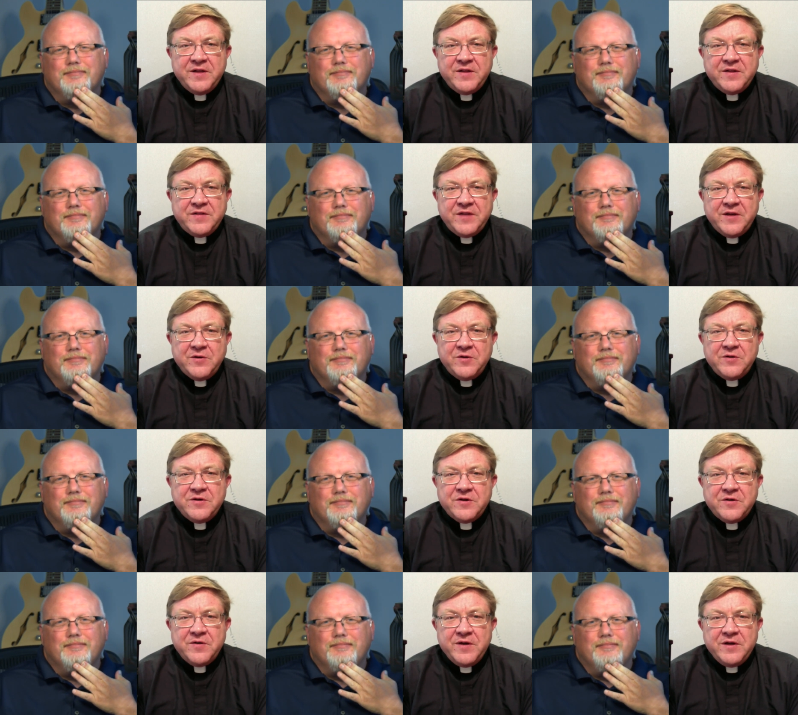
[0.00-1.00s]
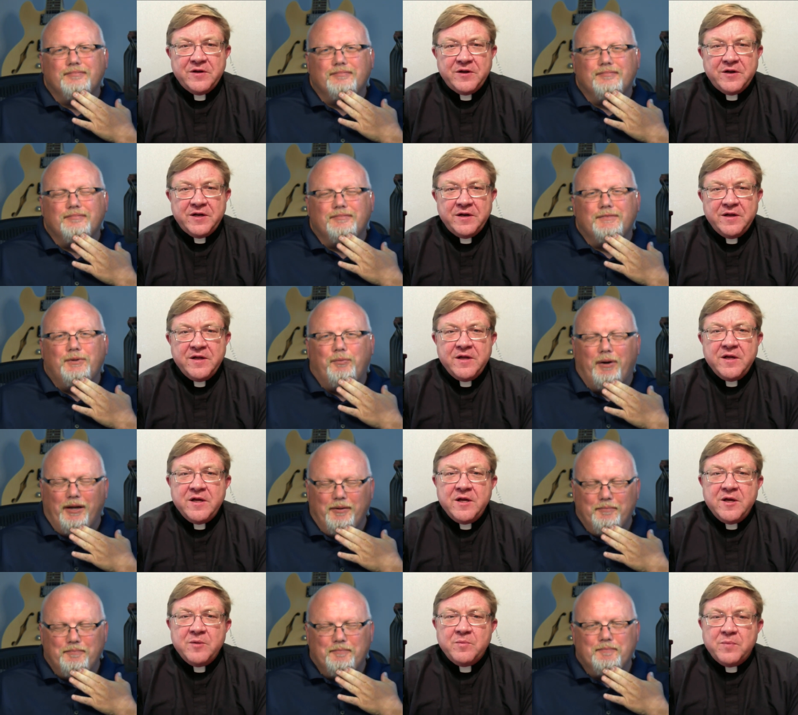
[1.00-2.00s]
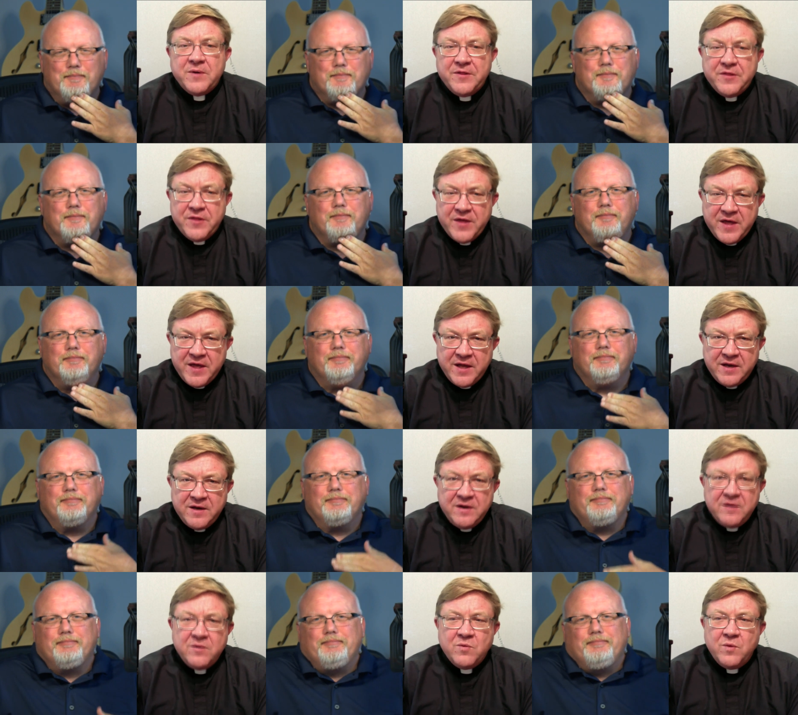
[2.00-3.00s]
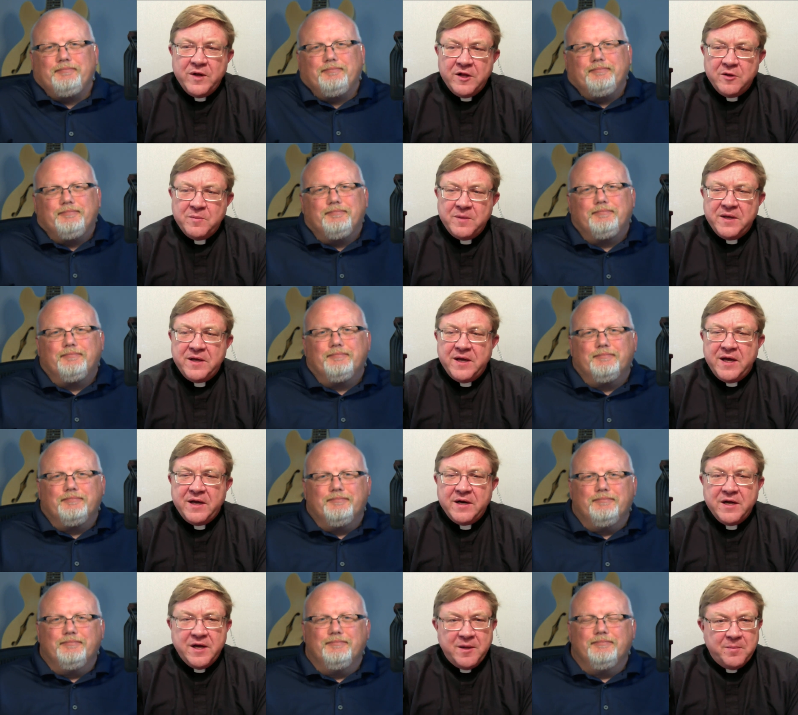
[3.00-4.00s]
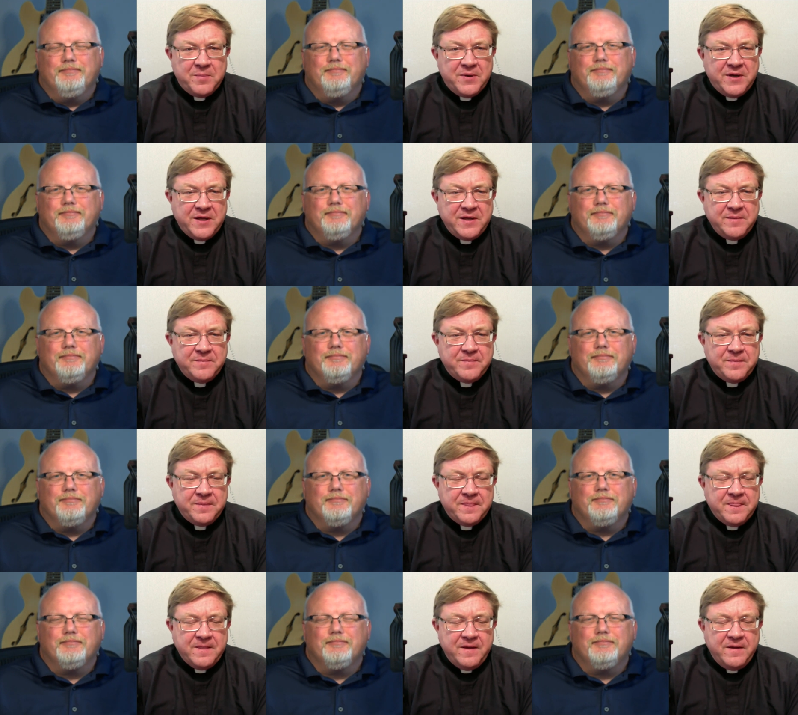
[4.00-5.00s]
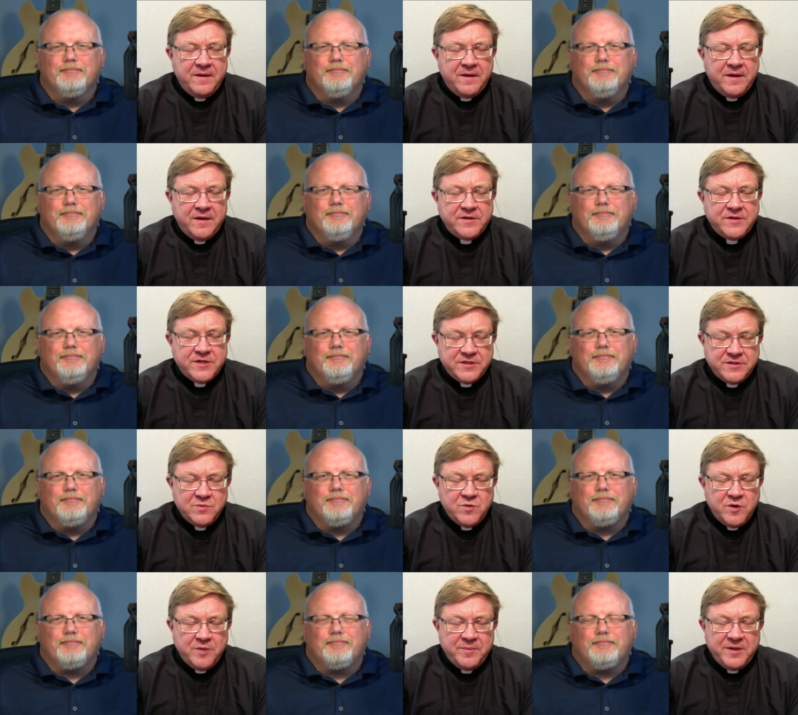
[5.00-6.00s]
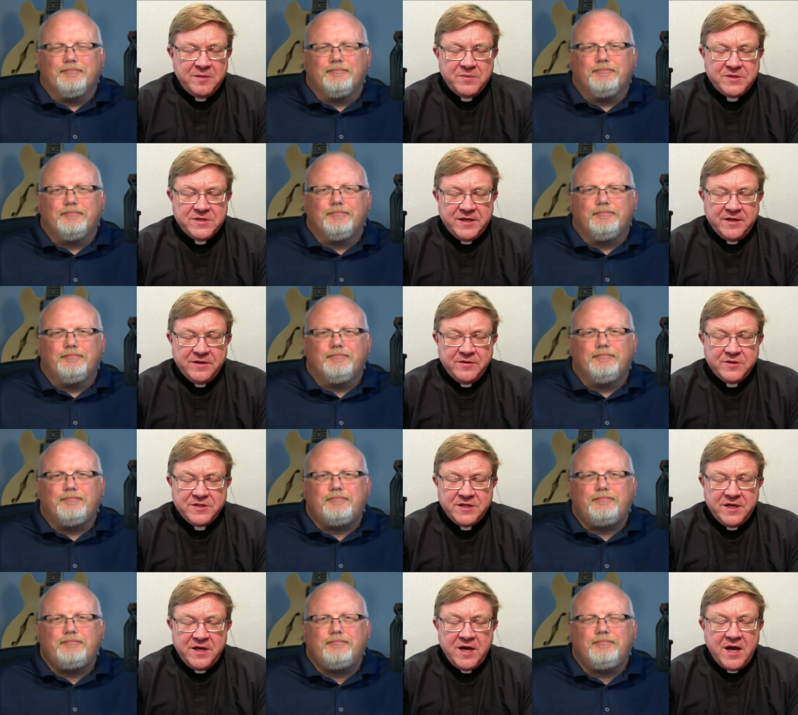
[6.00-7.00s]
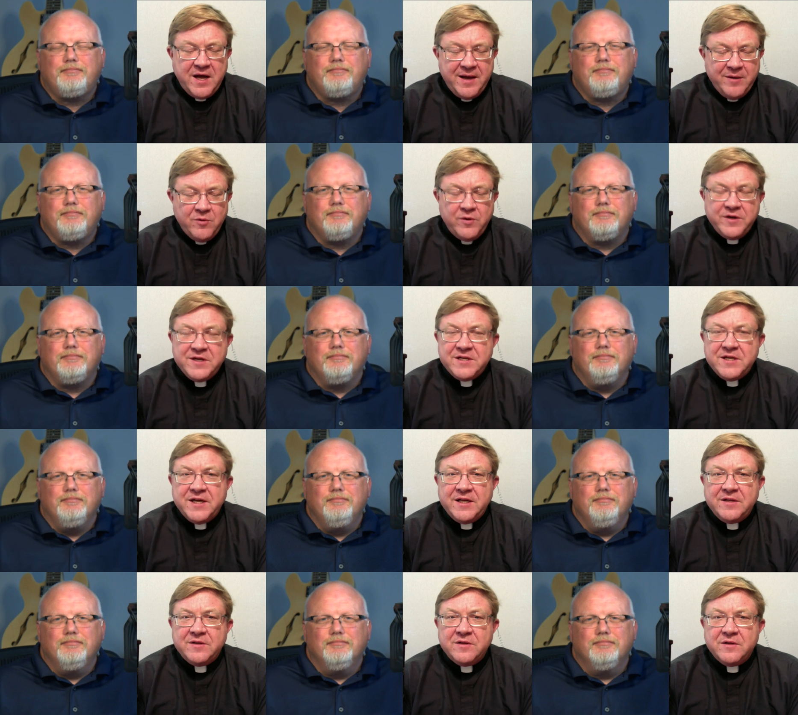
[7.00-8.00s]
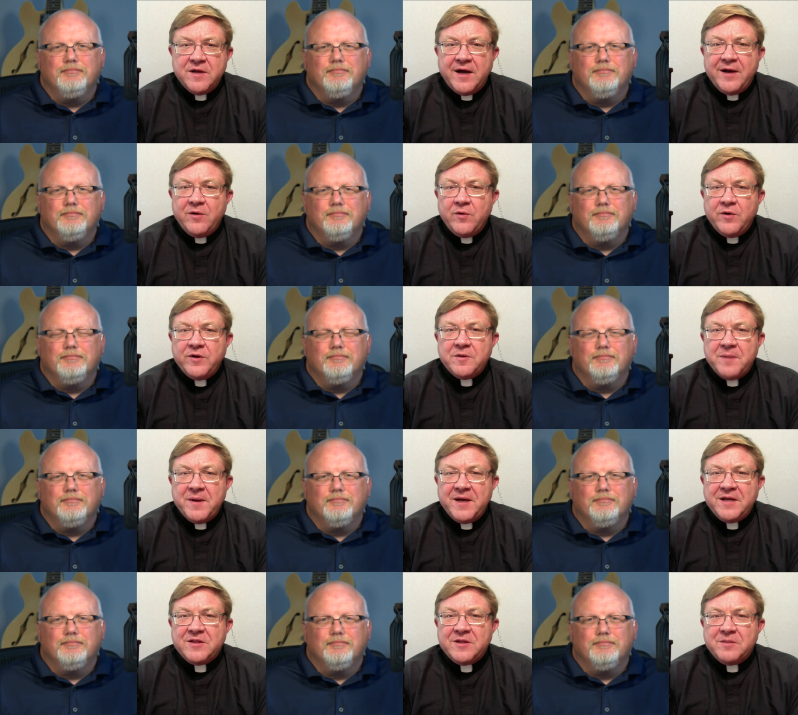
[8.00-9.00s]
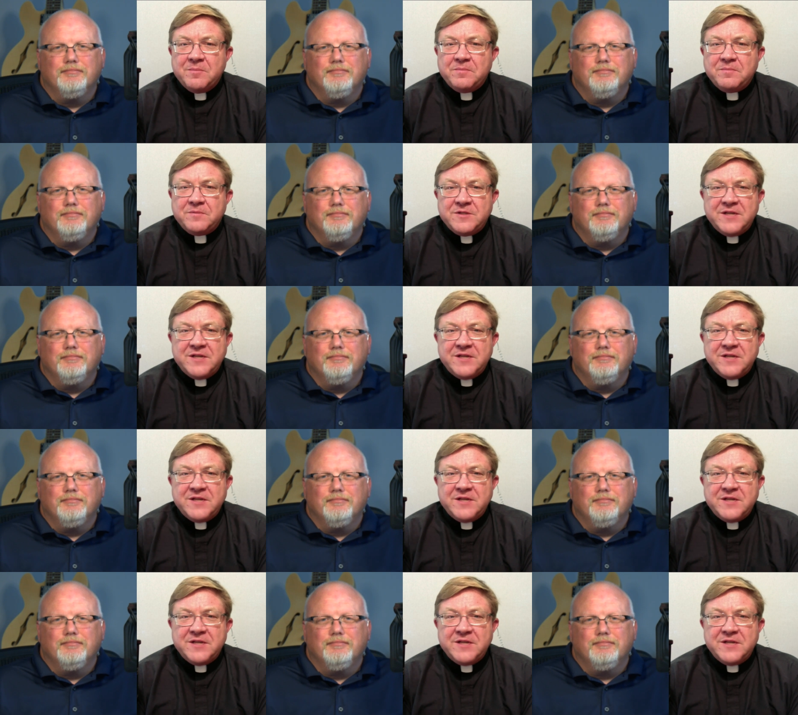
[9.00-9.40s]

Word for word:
Speaker 1: agreed that they couldn't agree on it. Right. Then Welby and uh, Justin Welby in particular said, "I'm going to take, I'm going to make the